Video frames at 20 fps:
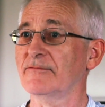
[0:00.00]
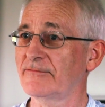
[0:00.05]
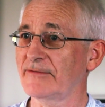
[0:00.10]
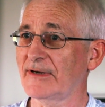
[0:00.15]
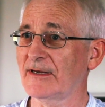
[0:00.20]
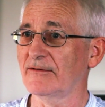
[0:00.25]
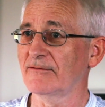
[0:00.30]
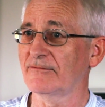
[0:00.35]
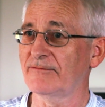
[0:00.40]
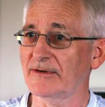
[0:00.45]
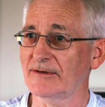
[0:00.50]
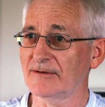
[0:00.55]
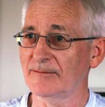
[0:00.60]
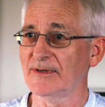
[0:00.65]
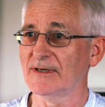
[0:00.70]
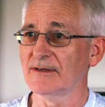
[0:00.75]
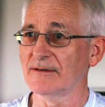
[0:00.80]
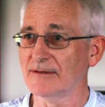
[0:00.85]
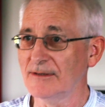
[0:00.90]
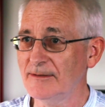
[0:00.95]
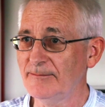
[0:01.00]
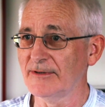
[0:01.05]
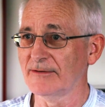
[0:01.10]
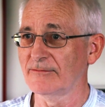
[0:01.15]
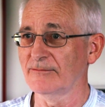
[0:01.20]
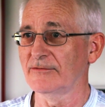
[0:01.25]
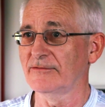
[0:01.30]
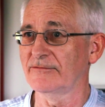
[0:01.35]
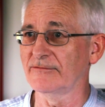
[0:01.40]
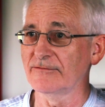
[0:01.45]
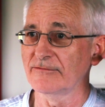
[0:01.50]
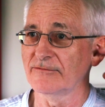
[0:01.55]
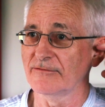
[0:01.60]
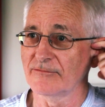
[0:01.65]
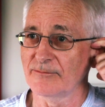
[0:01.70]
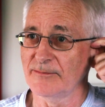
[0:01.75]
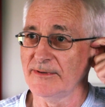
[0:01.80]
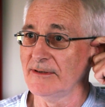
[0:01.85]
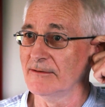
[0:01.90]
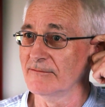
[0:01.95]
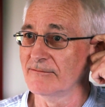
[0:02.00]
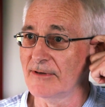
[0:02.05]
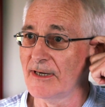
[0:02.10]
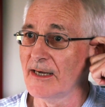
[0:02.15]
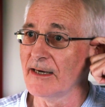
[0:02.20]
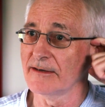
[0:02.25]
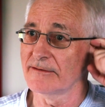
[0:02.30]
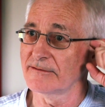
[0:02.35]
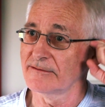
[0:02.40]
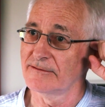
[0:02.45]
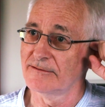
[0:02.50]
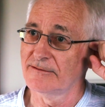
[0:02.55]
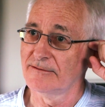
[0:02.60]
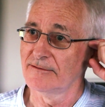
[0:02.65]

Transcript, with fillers: fundamental limit, which is the speed of light.